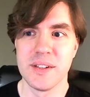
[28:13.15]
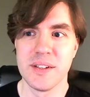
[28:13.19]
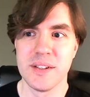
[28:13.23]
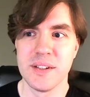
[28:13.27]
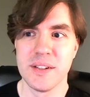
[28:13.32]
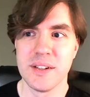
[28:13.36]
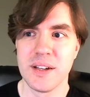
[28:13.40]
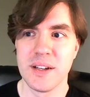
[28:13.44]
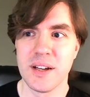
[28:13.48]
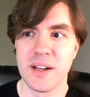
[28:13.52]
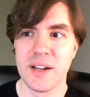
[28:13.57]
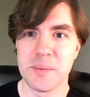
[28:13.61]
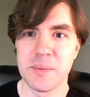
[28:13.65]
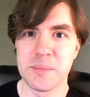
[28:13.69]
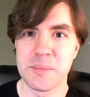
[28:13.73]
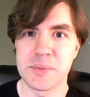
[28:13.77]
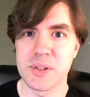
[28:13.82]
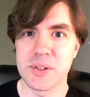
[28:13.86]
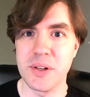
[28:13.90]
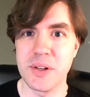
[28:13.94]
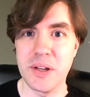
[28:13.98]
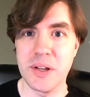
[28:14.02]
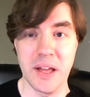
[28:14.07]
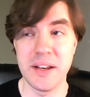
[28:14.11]
Yeah. Um,
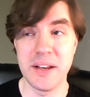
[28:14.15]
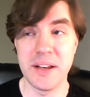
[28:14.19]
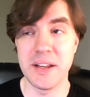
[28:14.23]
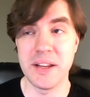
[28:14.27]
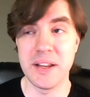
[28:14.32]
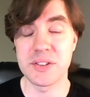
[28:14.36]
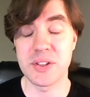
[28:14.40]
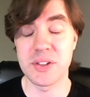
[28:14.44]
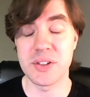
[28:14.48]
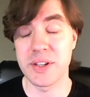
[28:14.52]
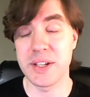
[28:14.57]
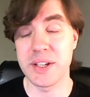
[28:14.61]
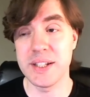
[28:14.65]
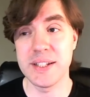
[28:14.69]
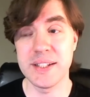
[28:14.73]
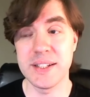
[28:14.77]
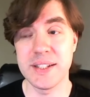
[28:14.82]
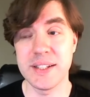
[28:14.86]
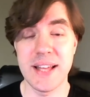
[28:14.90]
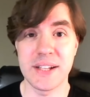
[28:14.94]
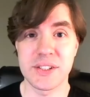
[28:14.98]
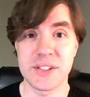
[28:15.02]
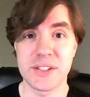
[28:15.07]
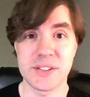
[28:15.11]
and he so he did
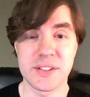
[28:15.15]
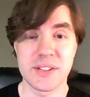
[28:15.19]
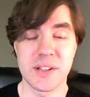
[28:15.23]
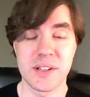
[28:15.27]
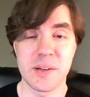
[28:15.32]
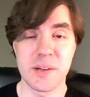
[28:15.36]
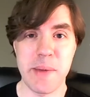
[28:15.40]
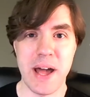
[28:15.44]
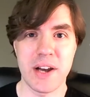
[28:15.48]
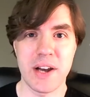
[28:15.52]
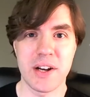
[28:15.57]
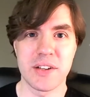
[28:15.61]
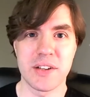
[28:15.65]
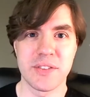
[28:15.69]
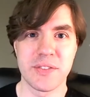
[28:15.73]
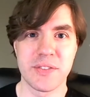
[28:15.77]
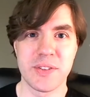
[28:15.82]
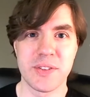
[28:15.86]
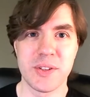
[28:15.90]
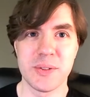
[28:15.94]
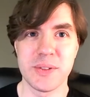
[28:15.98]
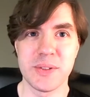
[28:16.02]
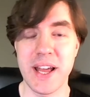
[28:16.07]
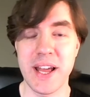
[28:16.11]
that just in a matter of a
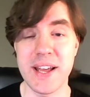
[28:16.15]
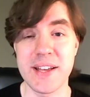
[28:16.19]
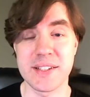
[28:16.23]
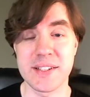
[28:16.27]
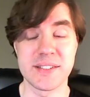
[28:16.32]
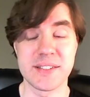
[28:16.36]
few days.